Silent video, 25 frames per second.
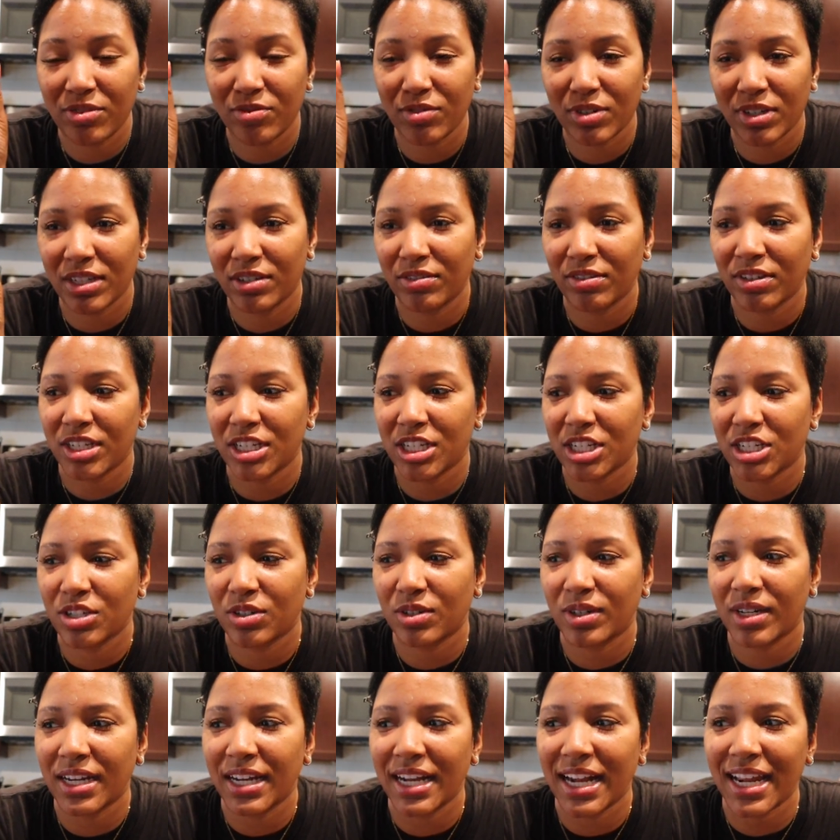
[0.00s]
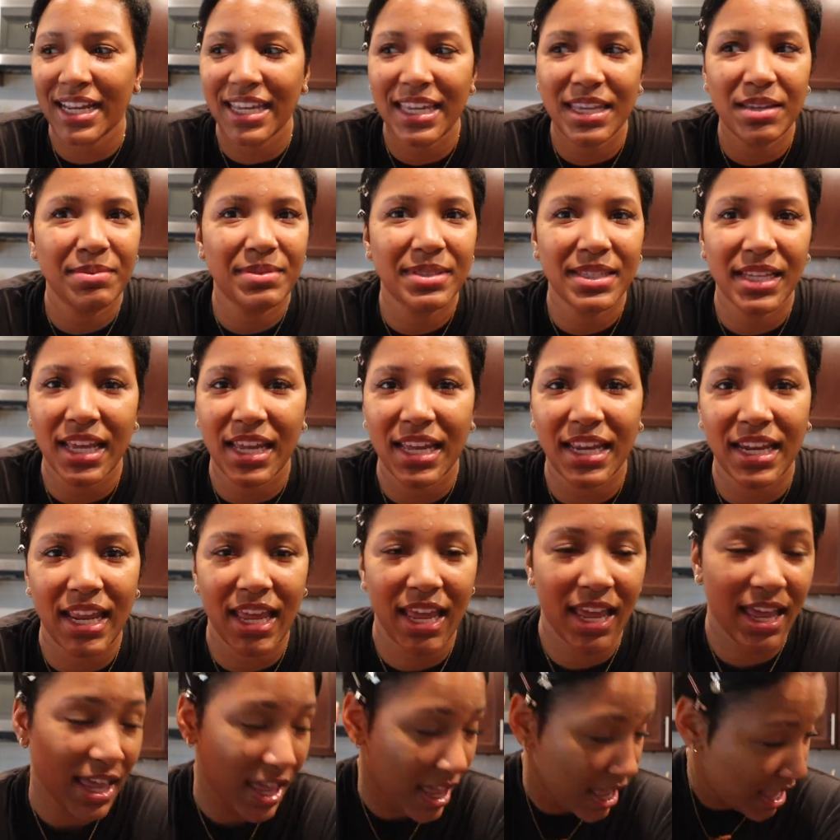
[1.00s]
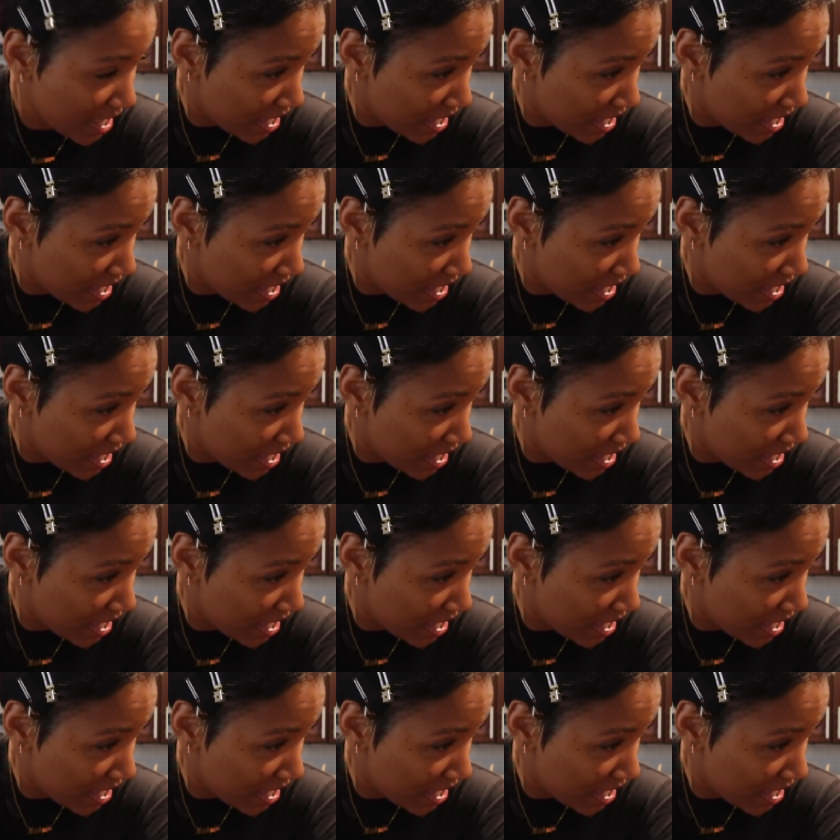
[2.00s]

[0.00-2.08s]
really, really short. And I keep saying that.